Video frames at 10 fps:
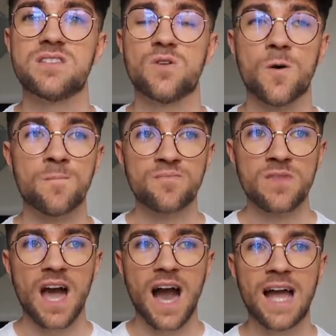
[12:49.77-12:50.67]
So
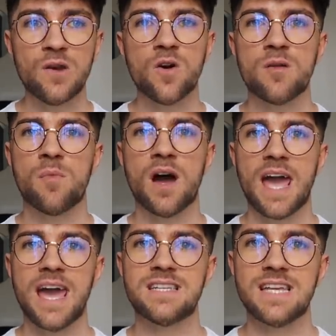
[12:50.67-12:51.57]
I know in my
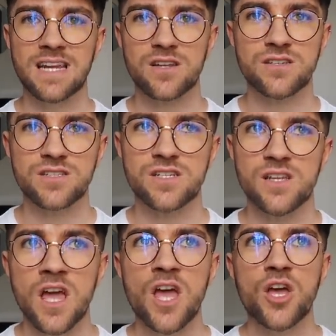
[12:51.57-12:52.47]
head in
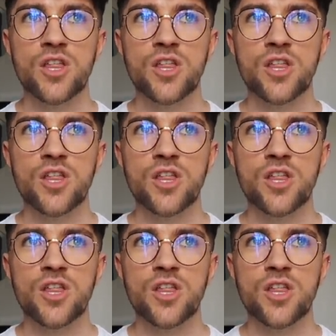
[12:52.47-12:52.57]
London,